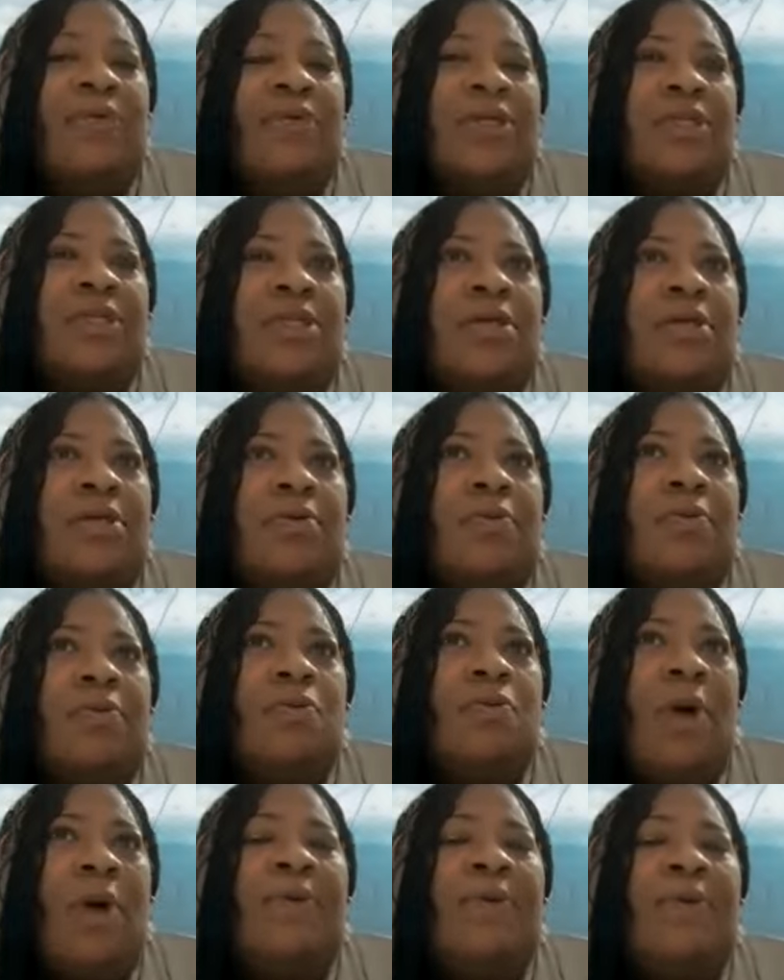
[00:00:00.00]
was
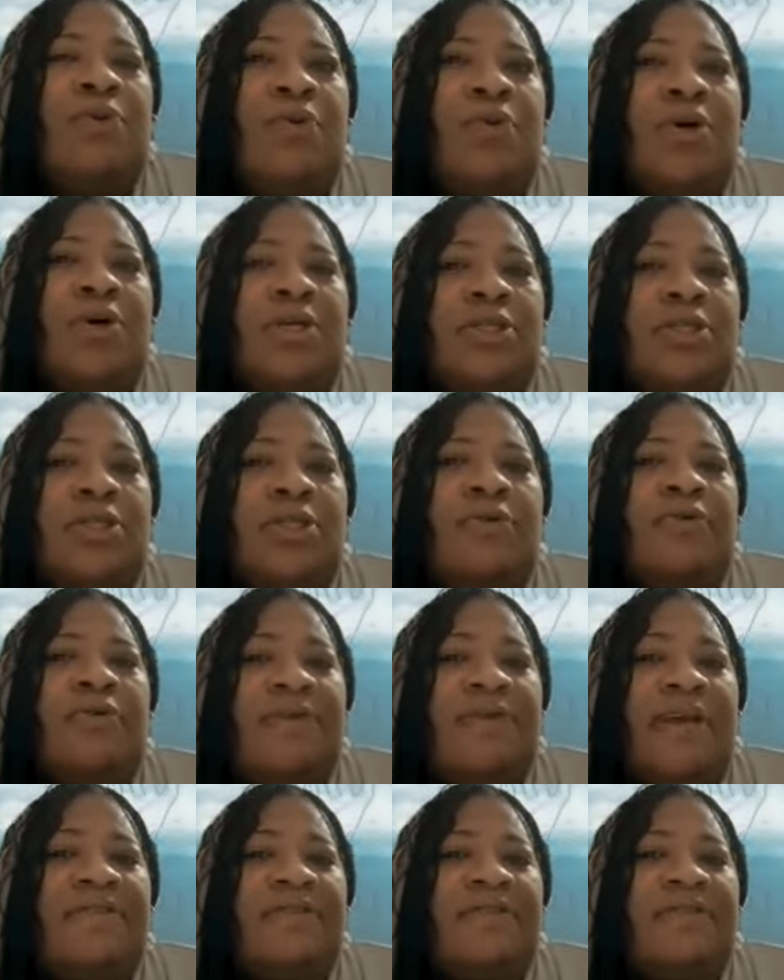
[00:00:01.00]
why we wanted to do
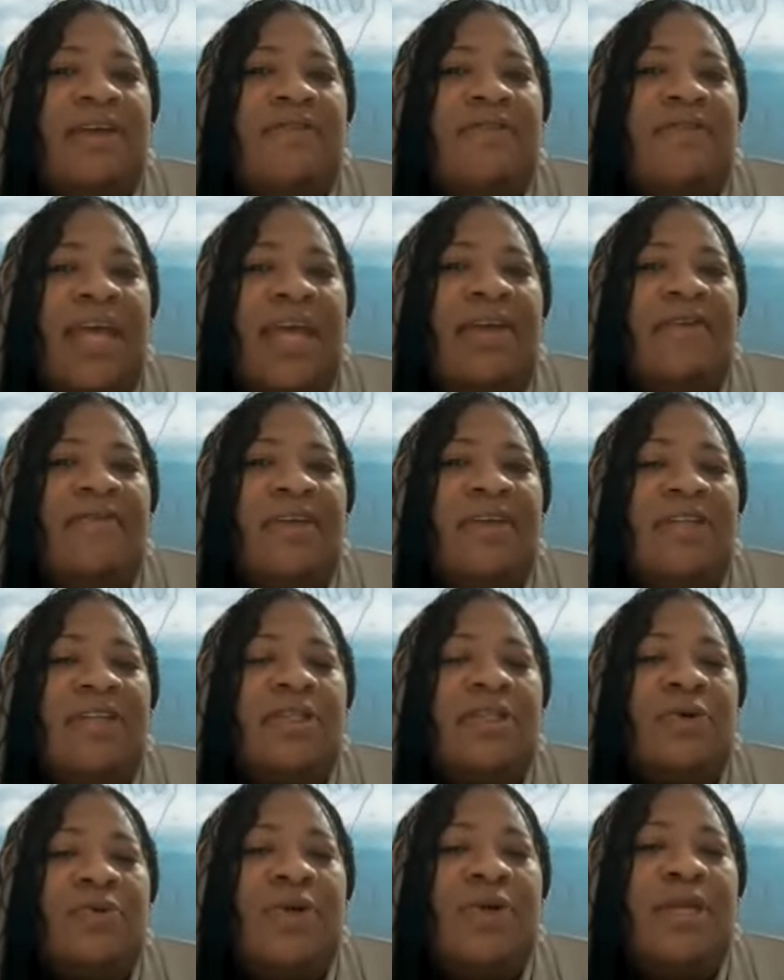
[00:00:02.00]
faith safe haven
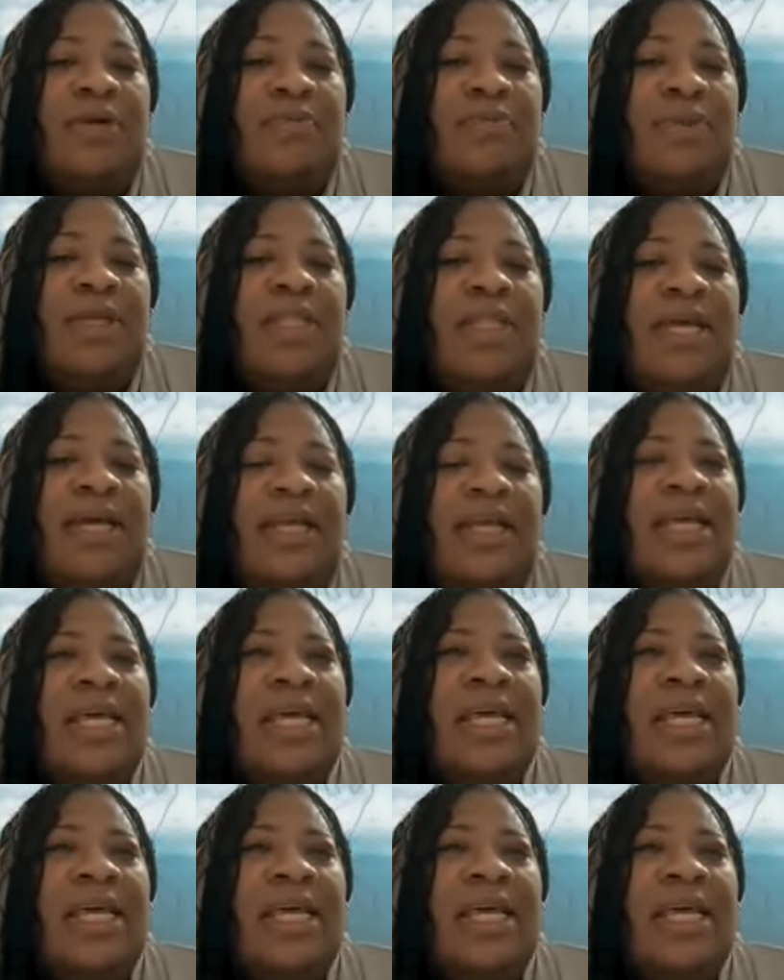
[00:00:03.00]
so we can be that